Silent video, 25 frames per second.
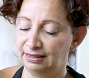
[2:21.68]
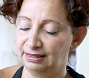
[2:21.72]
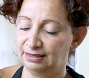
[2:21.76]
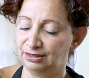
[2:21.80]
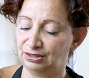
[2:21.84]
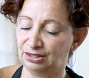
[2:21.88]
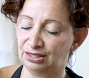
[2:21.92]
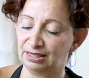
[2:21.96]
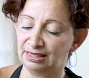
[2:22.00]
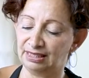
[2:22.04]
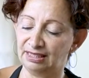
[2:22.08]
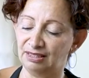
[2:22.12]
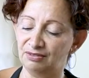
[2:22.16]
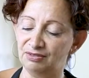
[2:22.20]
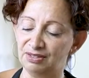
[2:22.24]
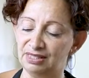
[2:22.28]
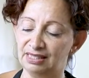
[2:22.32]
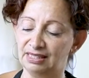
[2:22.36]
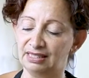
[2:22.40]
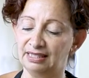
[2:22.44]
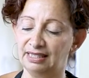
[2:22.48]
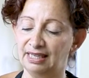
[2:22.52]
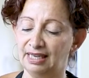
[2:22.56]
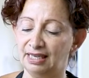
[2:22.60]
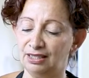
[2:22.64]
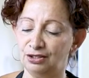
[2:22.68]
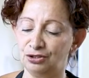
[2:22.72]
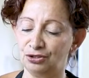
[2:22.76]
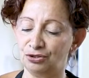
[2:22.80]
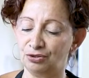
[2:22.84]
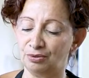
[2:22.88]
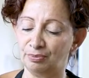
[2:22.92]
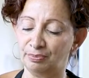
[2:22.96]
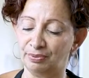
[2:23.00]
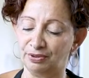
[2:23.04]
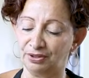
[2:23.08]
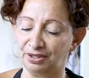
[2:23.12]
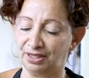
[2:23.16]
Just gives it extra
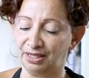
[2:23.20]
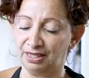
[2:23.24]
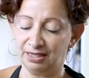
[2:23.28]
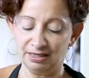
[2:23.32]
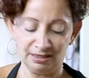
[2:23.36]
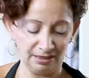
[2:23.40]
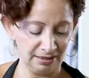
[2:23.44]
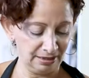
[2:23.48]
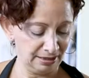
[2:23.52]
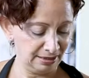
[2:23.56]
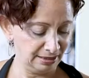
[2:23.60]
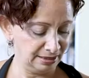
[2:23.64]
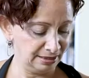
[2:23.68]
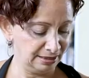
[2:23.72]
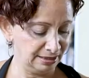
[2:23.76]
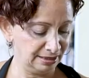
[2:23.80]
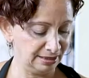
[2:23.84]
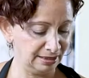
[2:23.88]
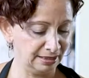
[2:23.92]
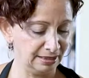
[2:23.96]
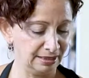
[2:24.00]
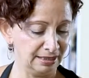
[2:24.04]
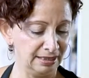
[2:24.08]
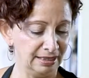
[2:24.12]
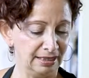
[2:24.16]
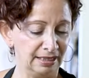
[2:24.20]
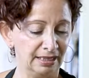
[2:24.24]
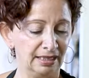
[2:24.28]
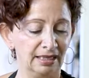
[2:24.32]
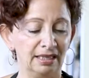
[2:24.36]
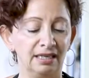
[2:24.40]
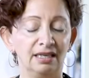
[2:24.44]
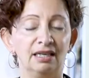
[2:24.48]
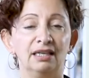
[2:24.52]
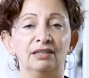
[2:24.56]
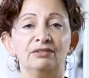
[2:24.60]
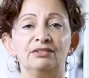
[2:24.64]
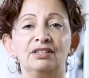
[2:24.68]
body.
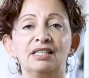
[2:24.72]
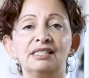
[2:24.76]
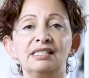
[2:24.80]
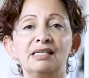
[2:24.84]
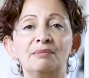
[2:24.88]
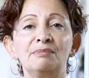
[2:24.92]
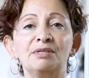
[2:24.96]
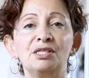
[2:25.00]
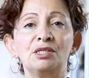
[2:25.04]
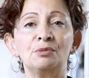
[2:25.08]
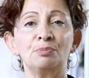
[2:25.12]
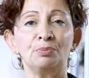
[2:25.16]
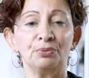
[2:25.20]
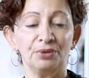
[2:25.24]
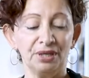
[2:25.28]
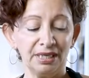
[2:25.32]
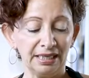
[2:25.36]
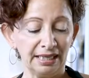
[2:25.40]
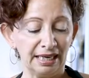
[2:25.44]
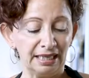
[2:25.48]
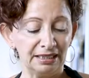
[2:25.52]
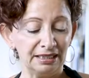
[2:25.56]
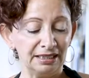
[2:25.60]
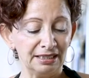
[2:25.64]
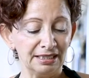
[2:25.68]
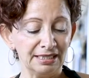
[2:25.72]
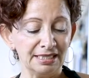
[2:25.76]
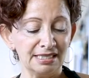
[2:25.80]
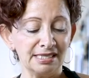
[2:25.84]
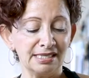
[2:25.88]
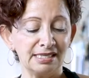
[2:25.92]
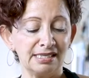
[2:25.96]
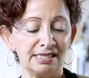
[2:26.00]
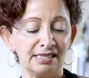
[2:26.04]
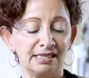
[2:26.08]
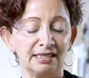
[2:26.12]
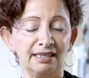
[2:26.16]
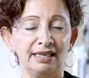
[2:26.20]
Got some spring
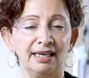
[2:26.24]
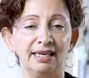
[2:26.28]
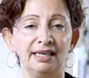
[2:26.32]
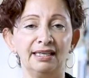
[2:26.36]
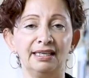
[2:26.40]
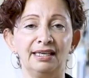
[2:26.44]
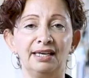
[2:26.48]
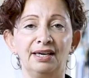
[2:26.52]
onions in